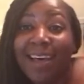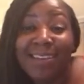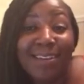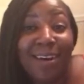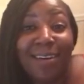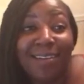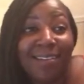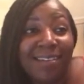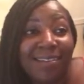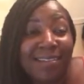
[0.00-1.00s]
you
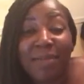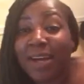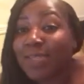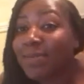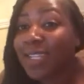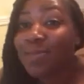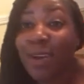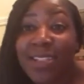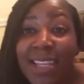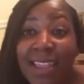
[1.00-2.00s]
know, when my husband's
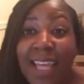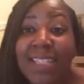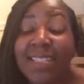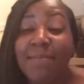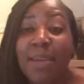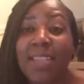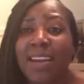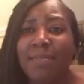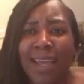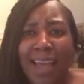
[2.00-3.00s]
expressing things to me that
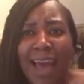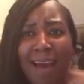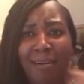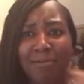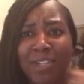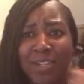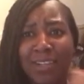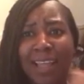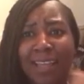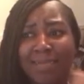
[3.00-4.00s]
I'm like, ouch,
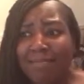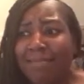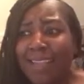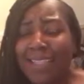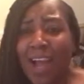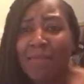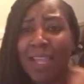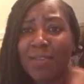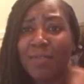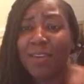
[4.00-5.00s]
like, that's how I
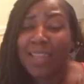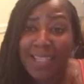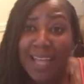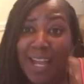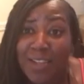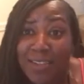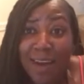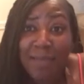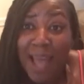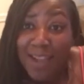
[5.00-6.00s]
make you feel. That's how you
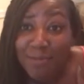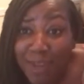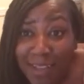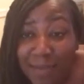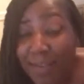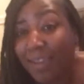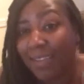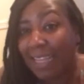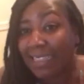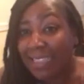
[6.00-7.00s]
tell me how you really feel.
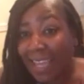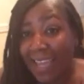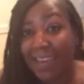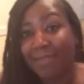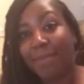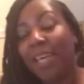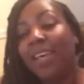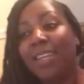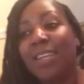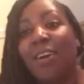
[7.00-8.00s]
Like, damn,
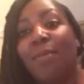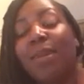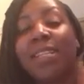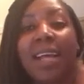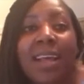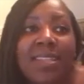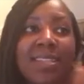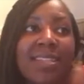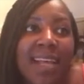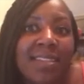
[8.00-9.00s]
you know, but it's
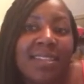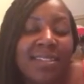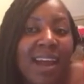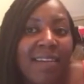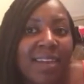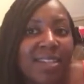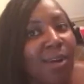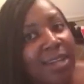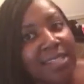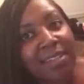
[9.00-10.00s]
necessary as
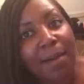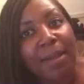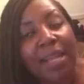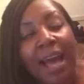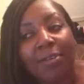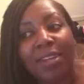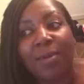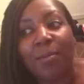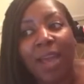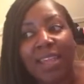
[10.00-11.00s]
long as it's coming out in a
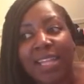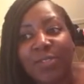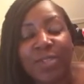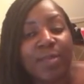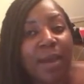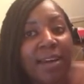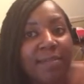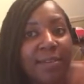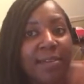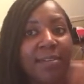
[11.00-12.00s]
way that's
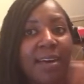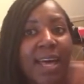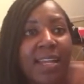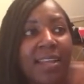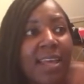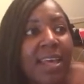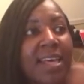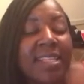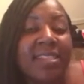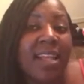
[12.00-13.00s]
respectful and
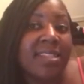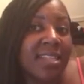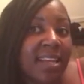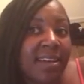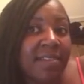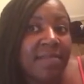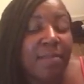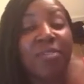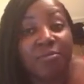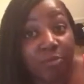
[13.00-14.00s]
sensitive,
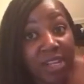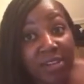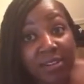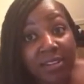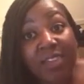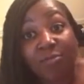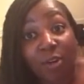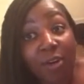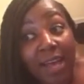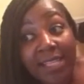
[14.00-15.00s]
but real and
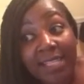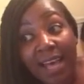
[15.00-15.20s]
raw at